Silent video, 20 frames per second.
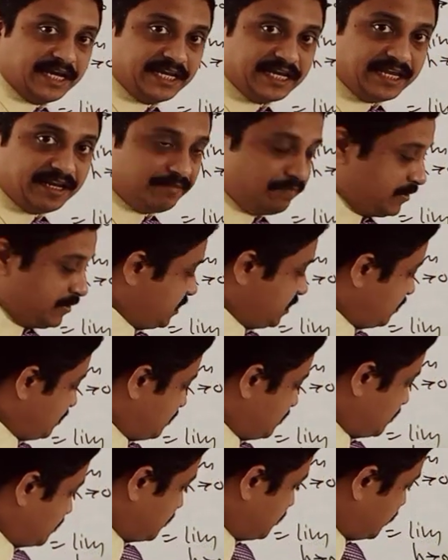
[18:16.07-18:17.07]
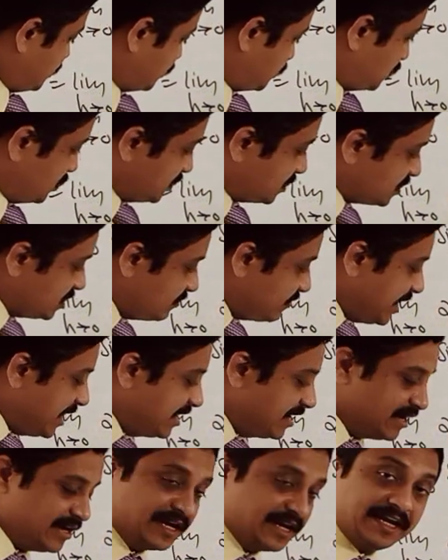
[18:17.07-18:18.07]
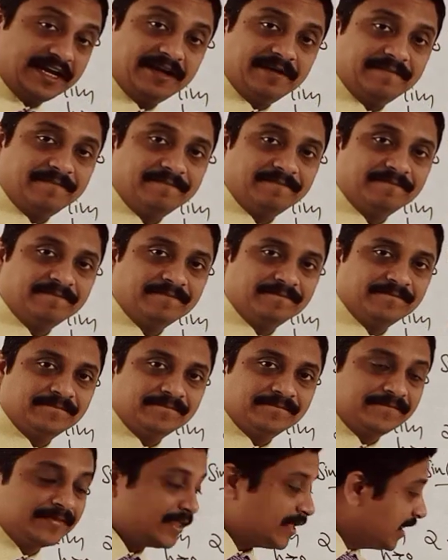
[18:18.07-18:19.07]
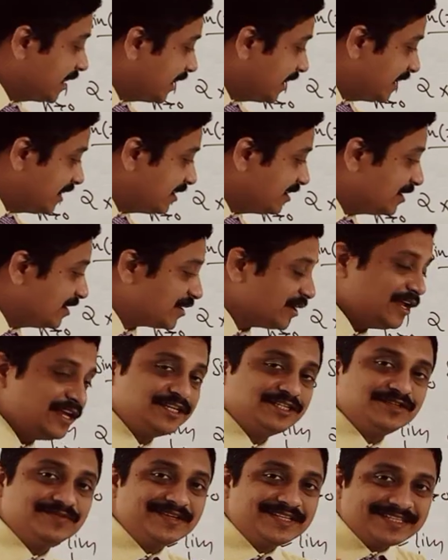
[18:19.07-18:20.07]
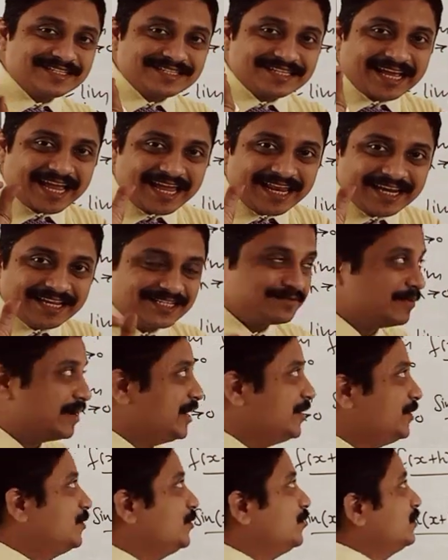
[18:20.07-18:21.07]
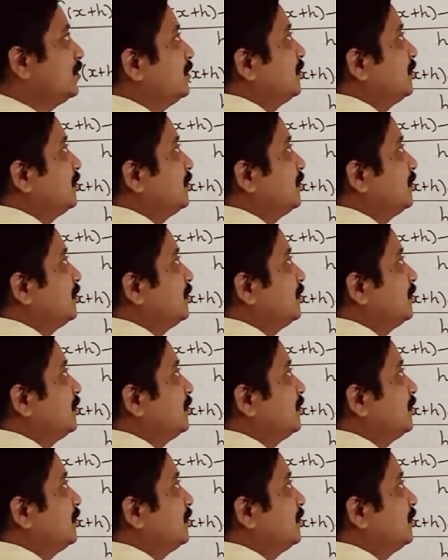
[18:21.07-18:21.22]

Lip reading: I repeat, this 2 is divided at and arrange with sin h by 2.